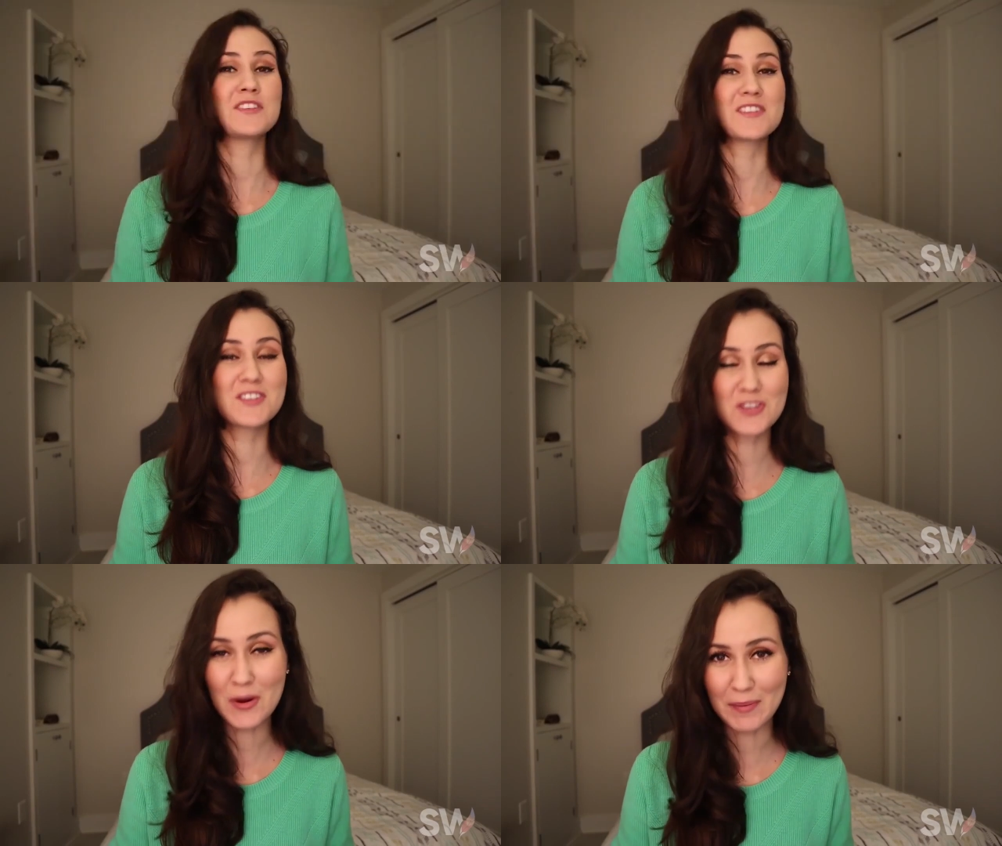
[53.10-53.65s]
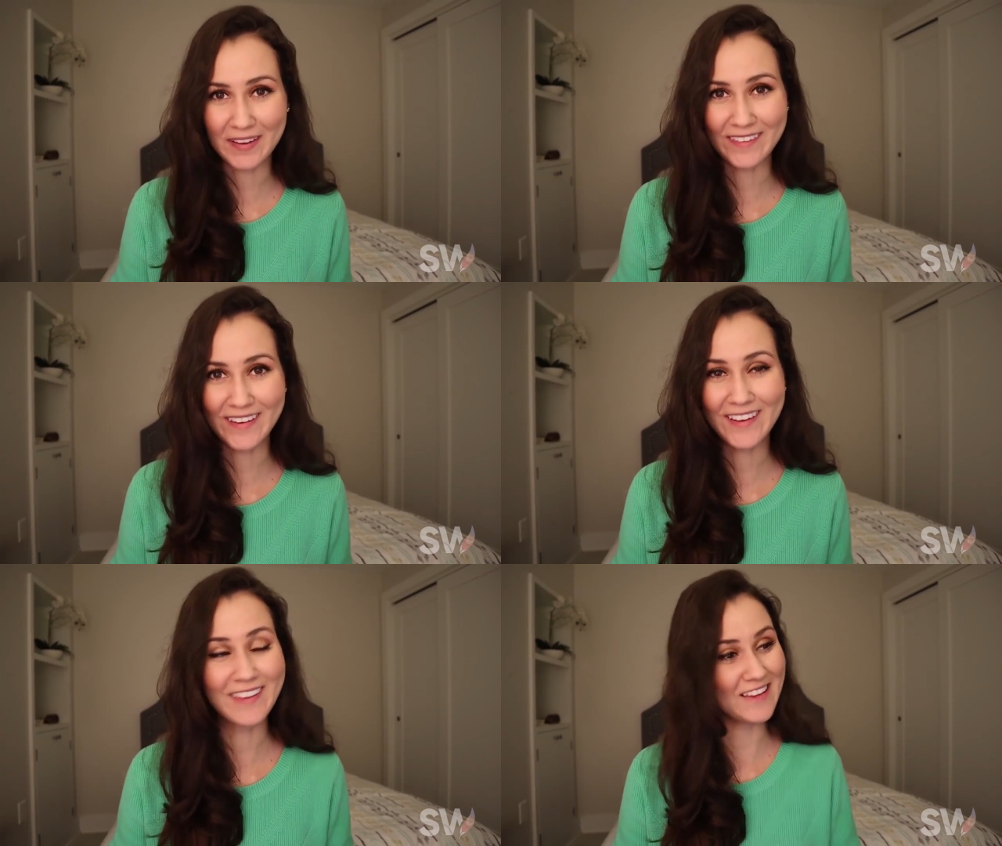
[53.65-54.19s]
But
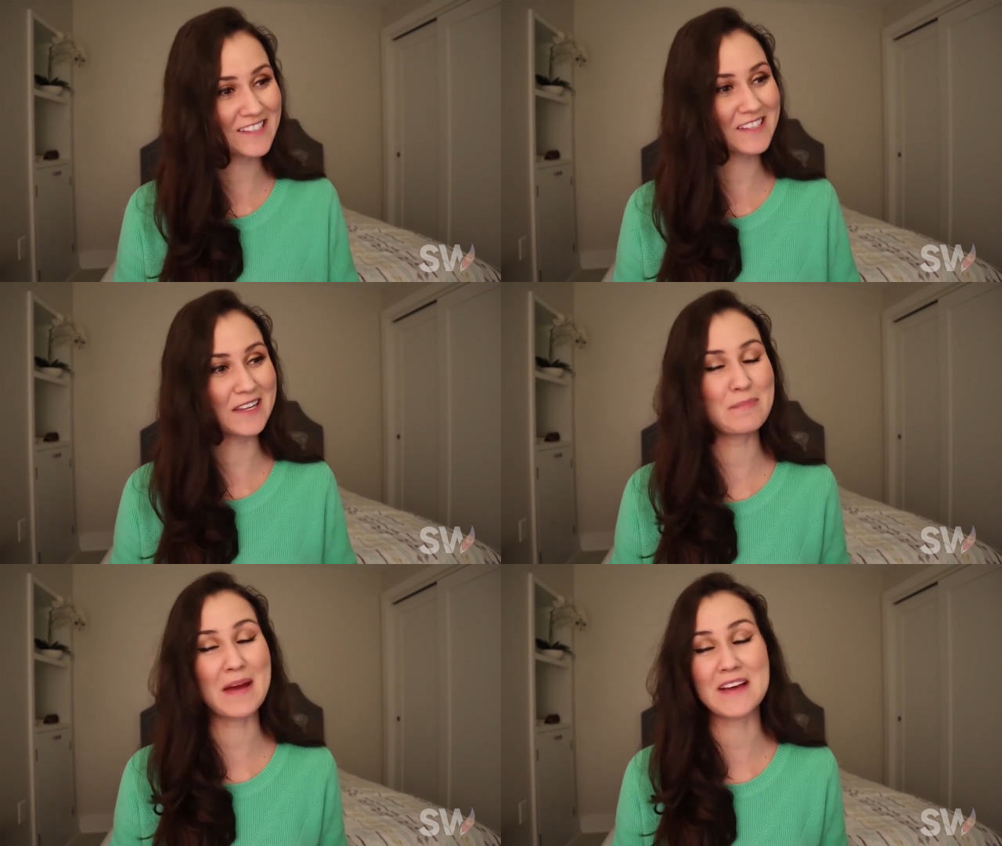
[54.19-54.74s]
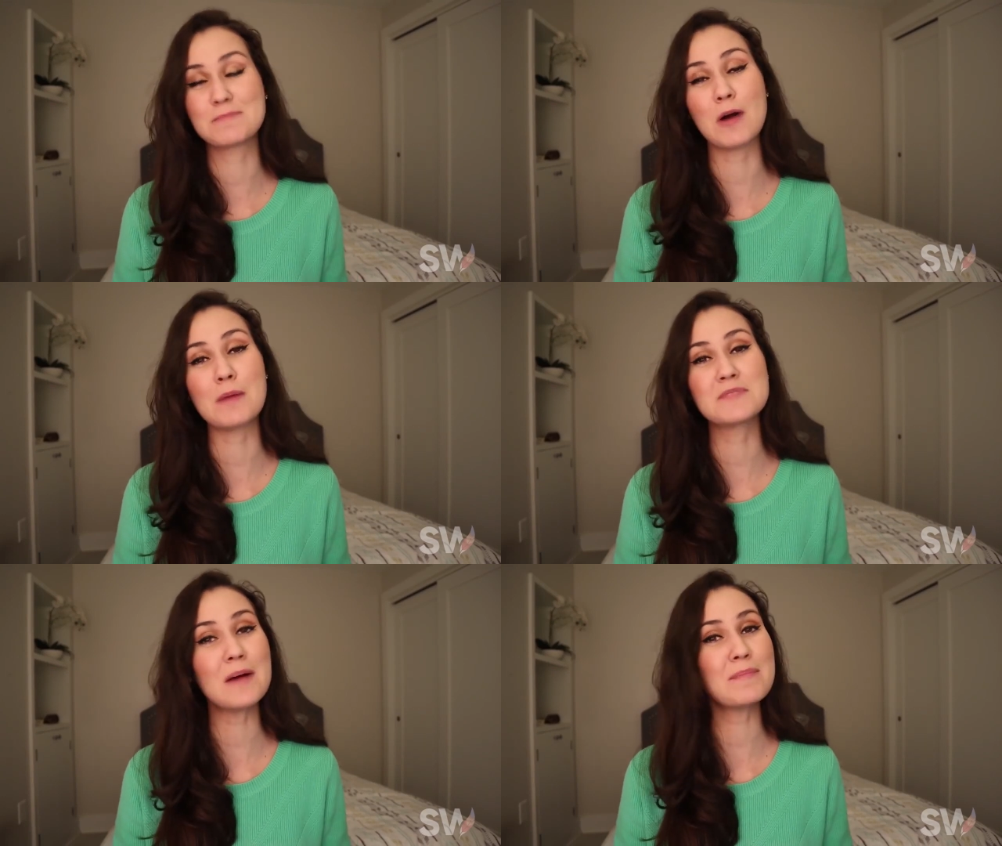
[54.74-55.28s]
disturbingly, this clip has
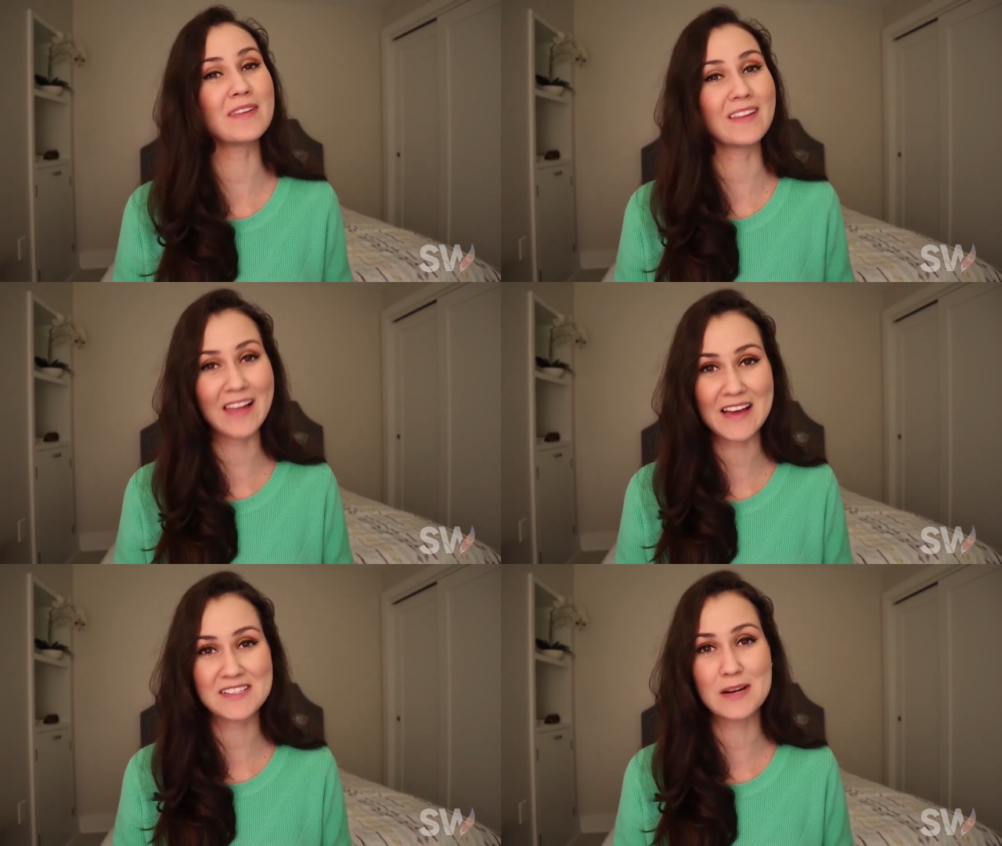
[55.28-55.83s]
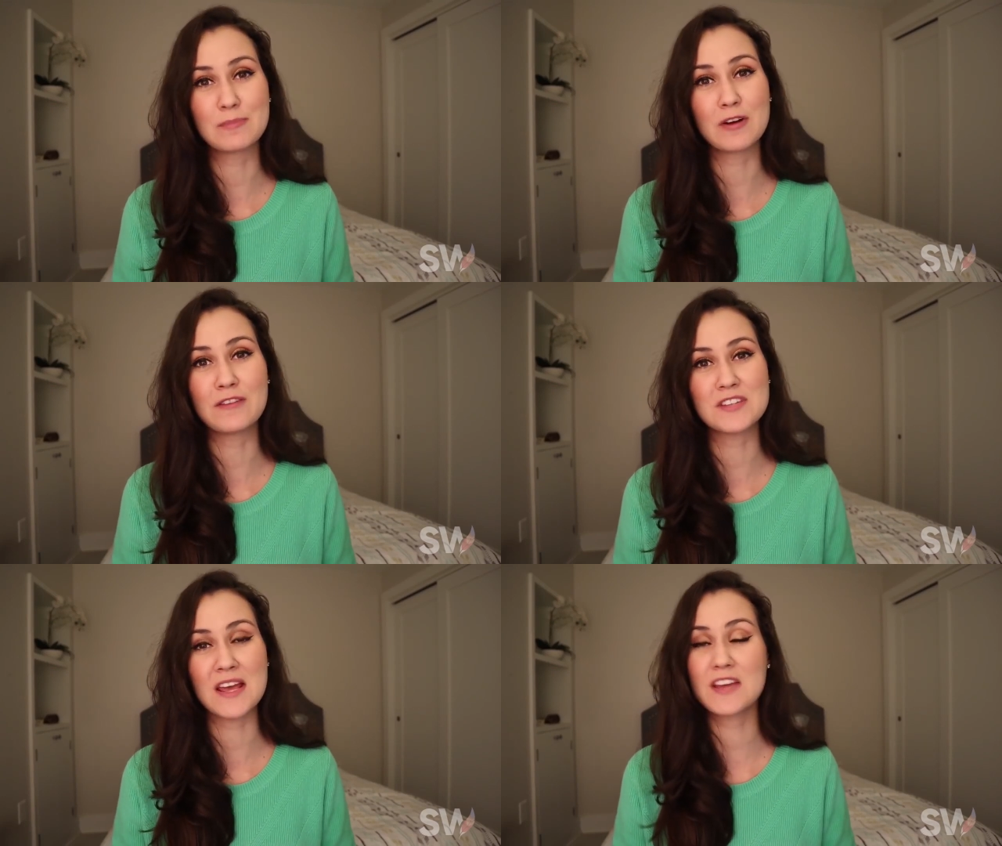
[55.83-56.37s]
popped up in the last number
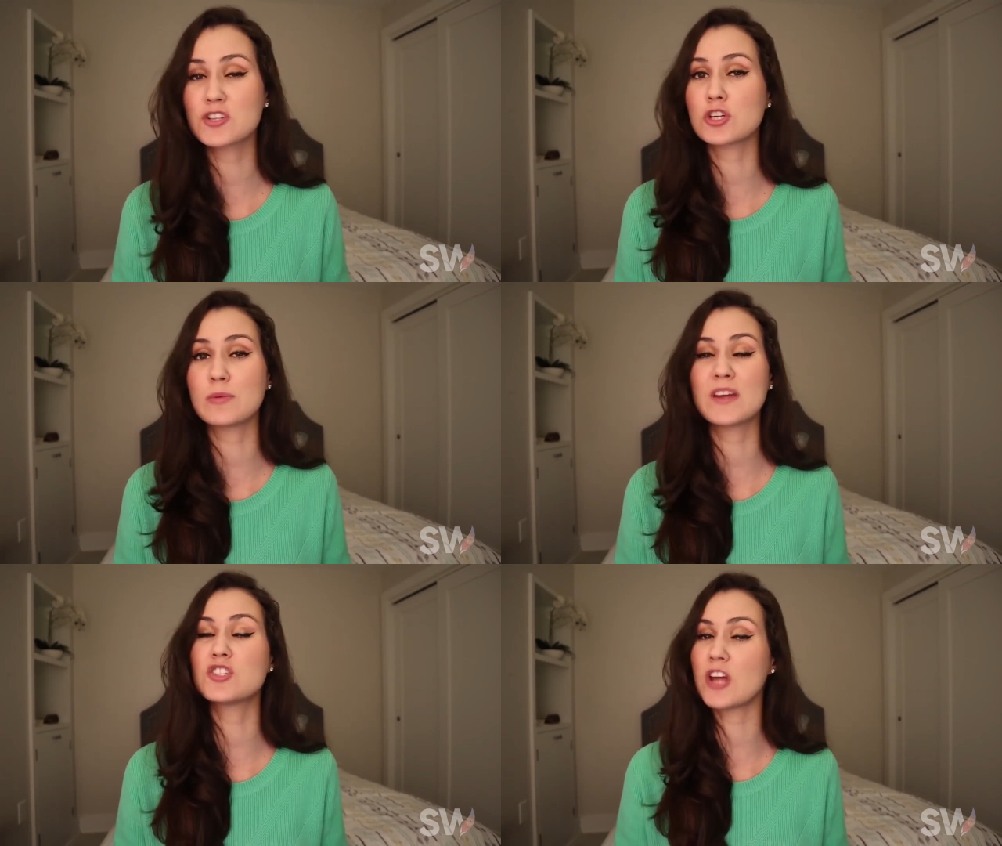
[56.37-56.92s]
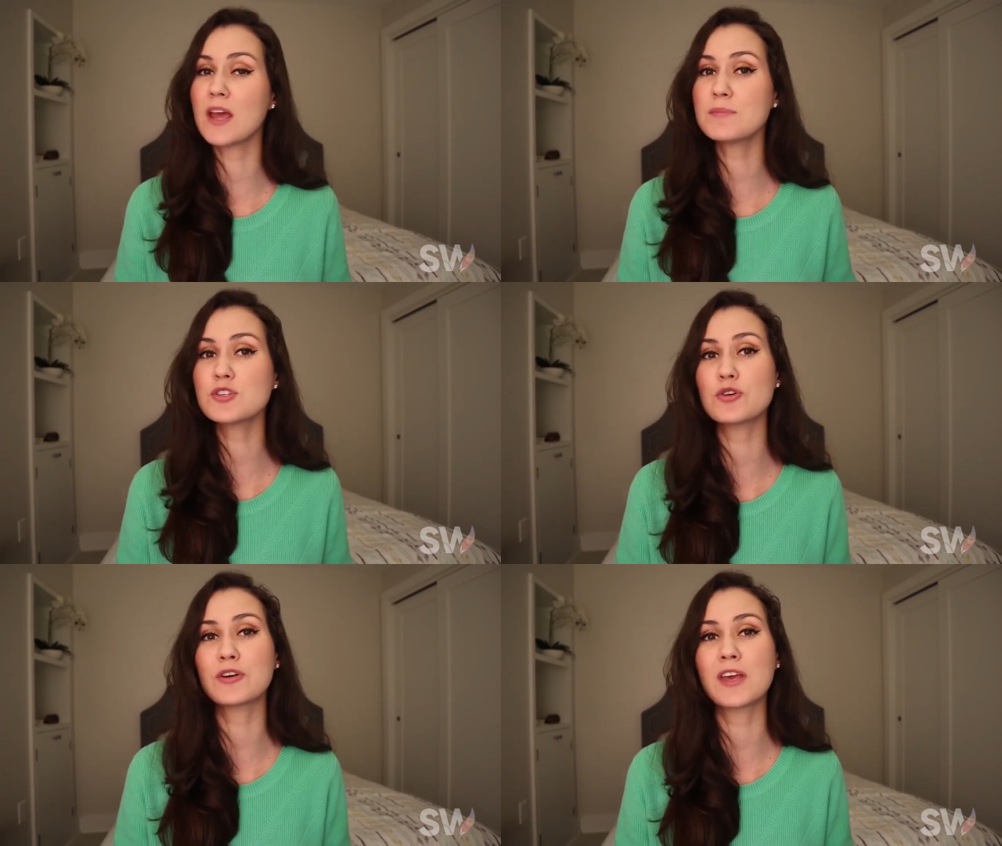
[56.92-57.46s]
of days showing
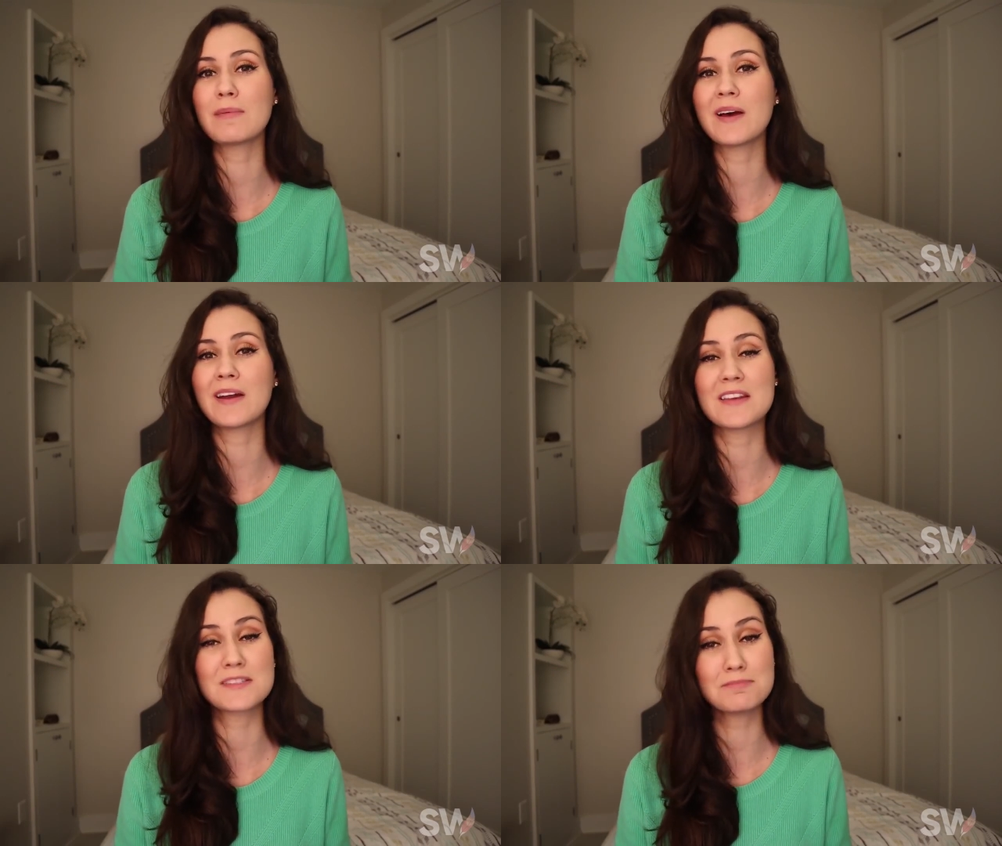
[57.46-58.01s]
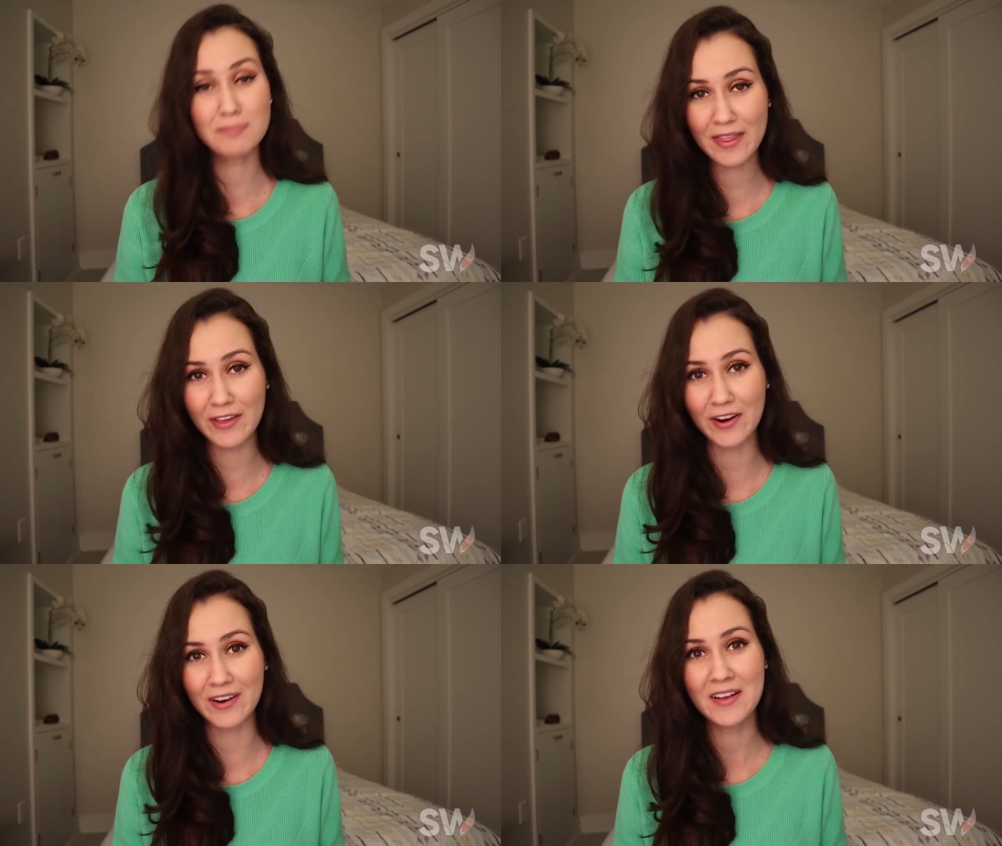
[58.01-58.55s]
James talking about his
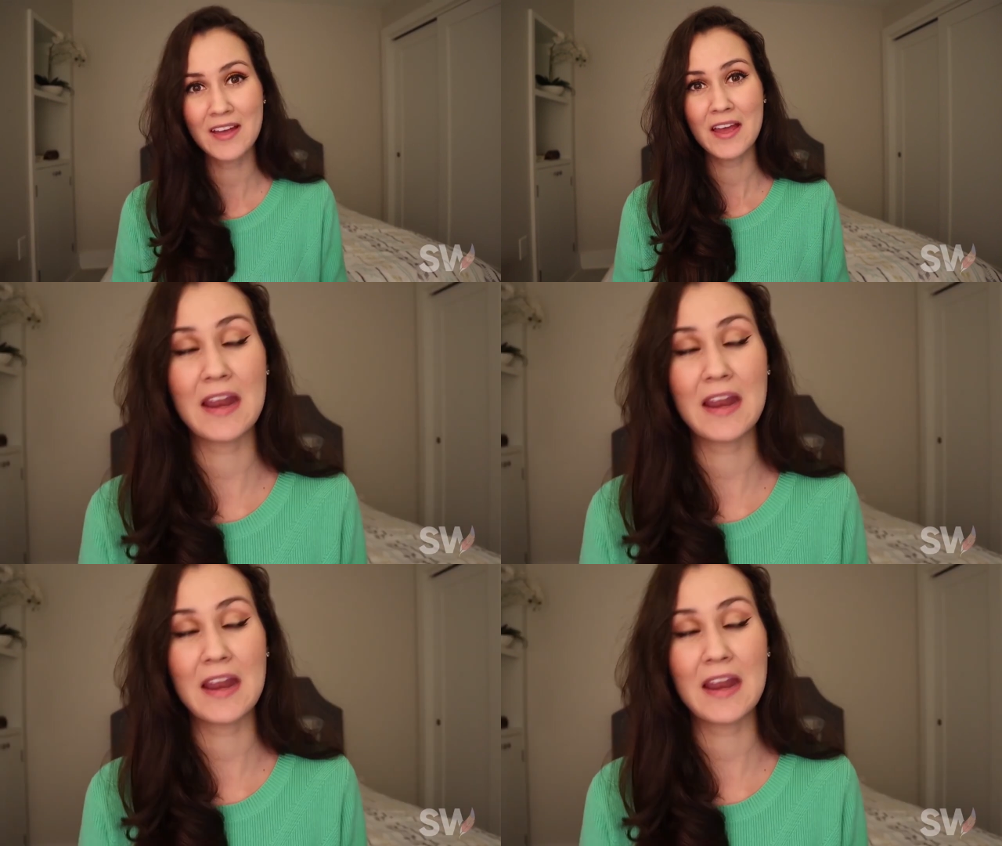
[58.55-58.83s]
mother